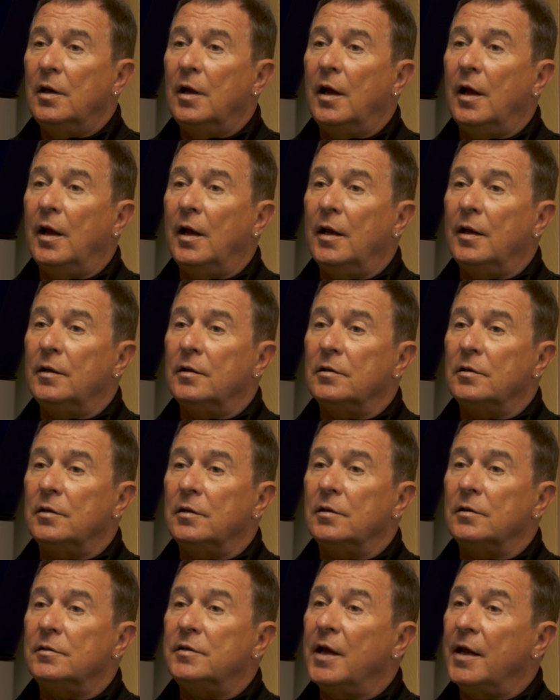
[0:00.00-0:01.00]
and
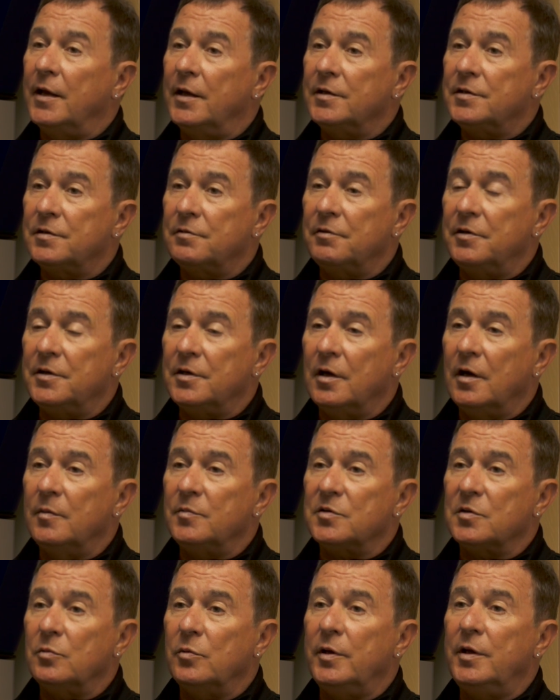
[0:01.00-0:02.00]
tennis 3
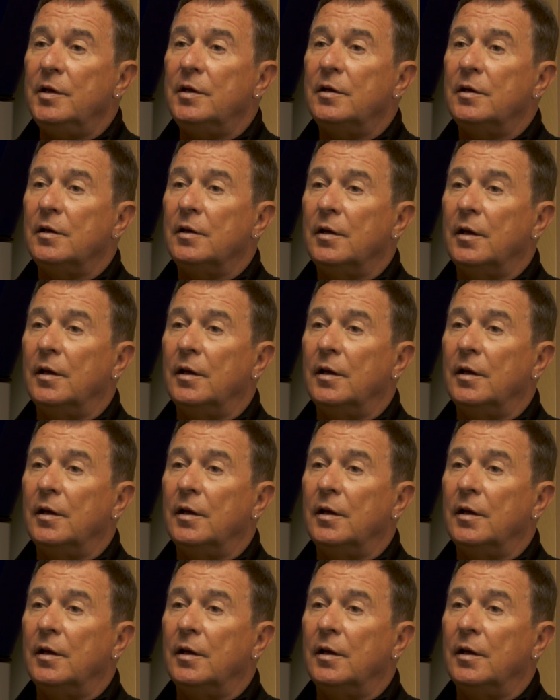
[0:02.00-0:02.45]
times a week,